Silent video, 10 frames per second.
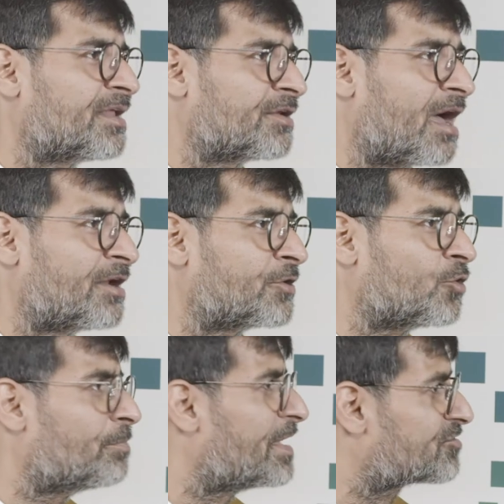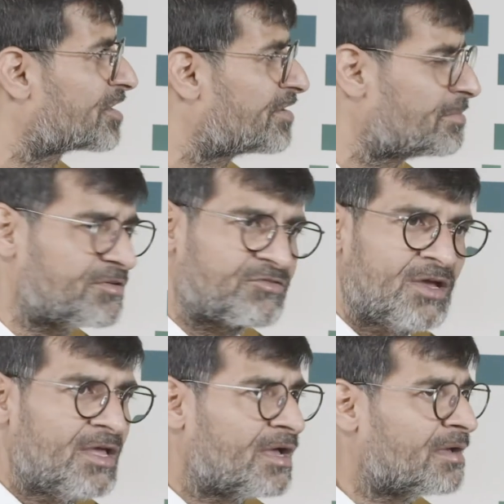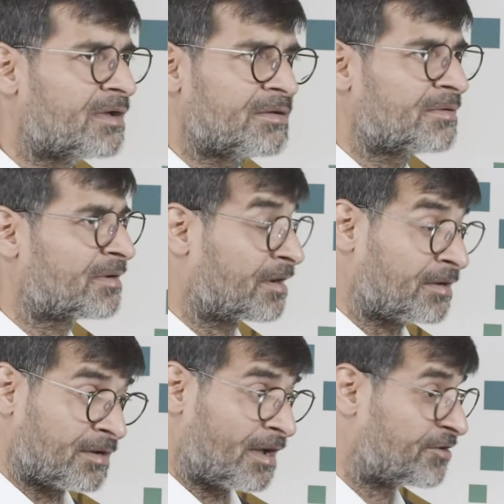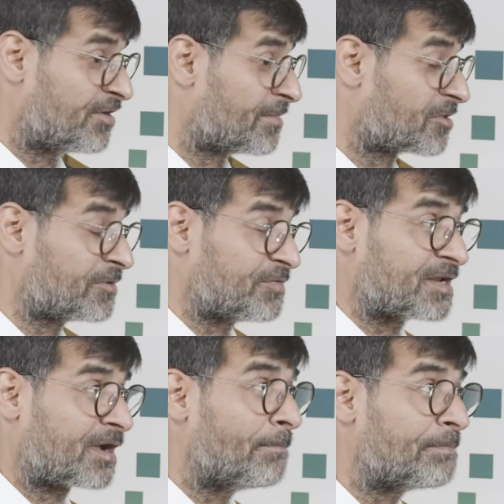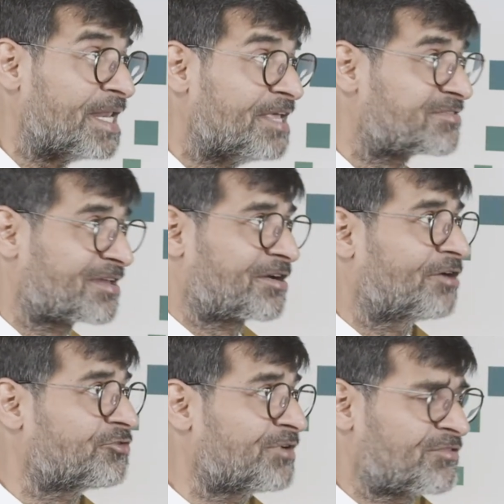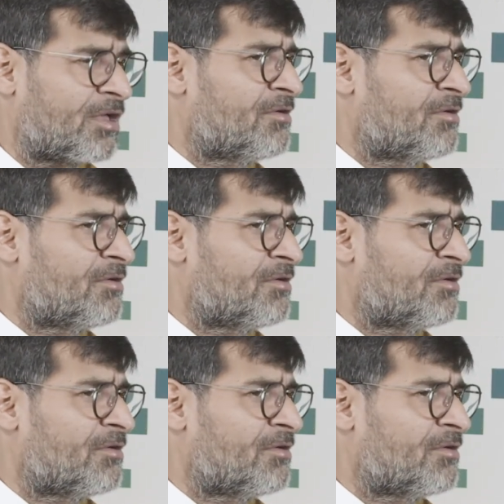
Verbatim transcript: and, and group-based agreements, uh, agreements between companies and countries. Yeah.